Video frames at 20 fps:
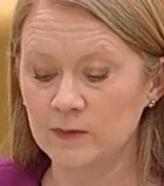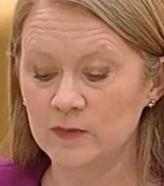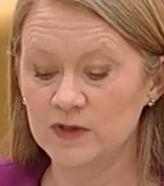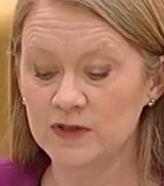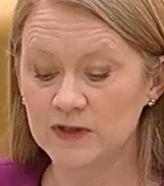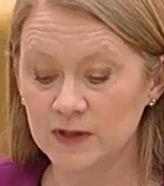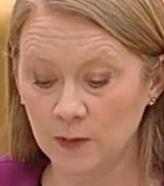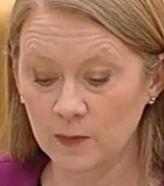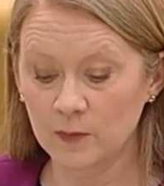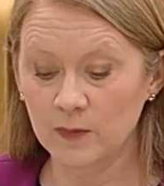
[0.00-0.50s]

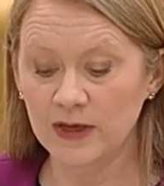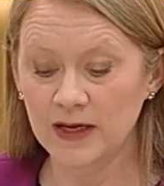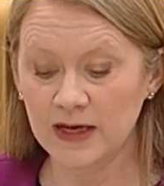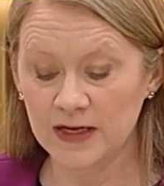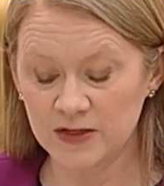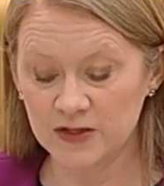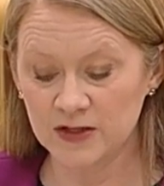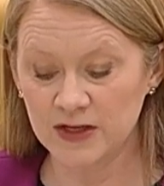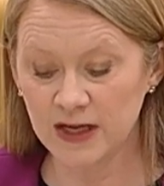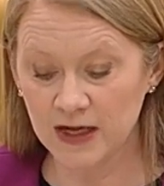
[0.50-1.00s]
some
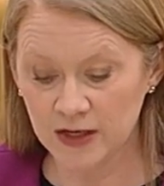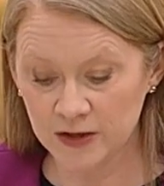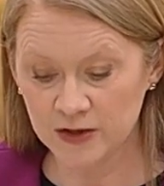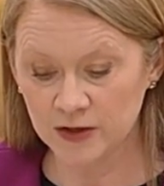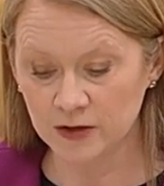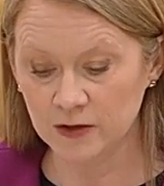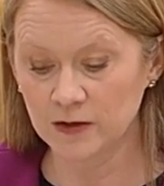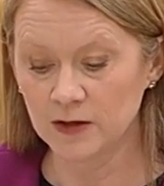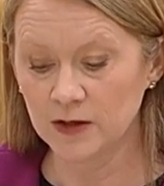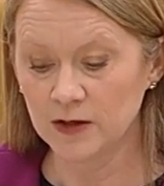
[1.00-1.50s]

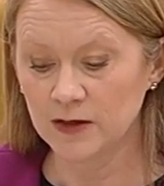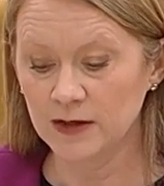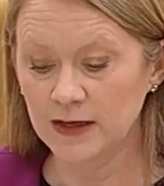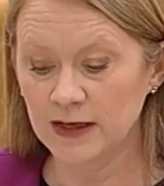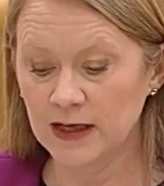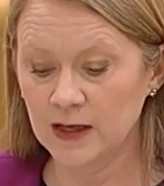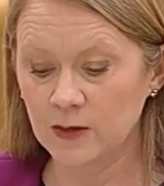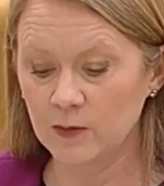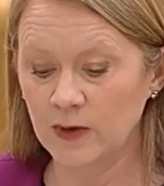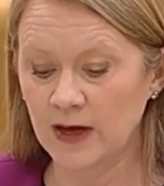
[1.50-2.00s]
education
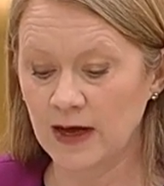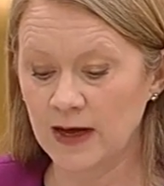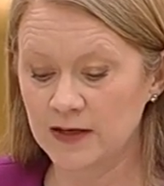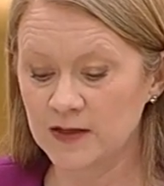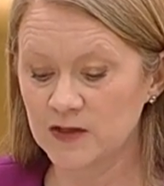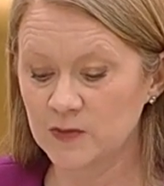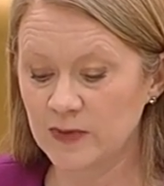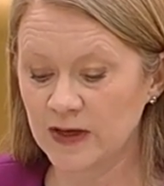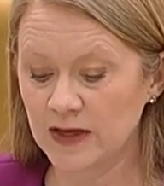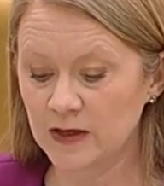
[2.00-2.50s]

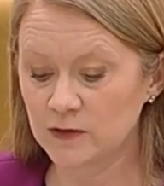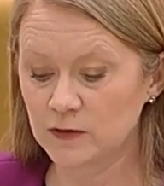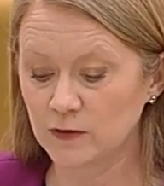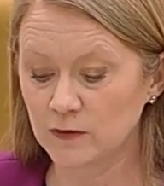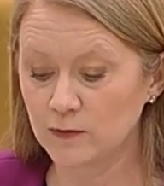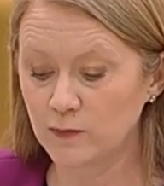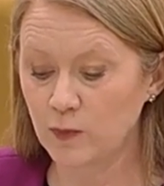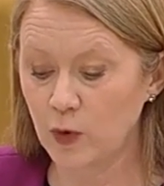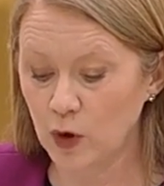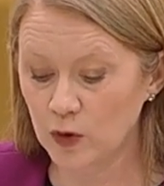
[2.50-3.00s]
aspects
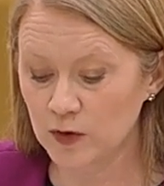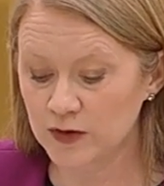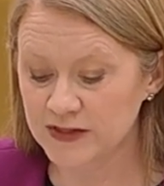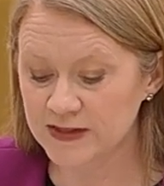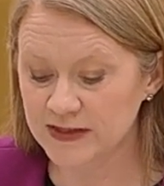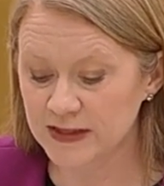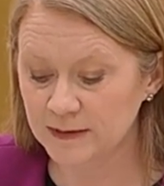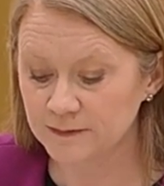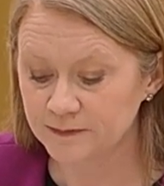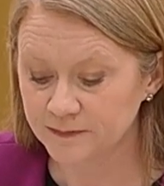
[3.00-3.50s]
of
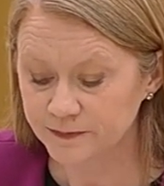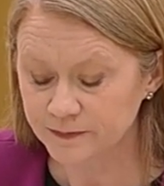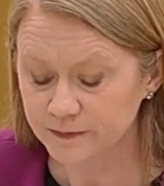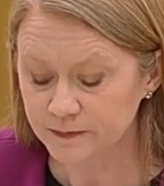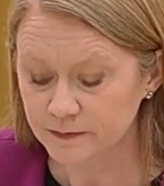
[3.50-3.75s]
policy.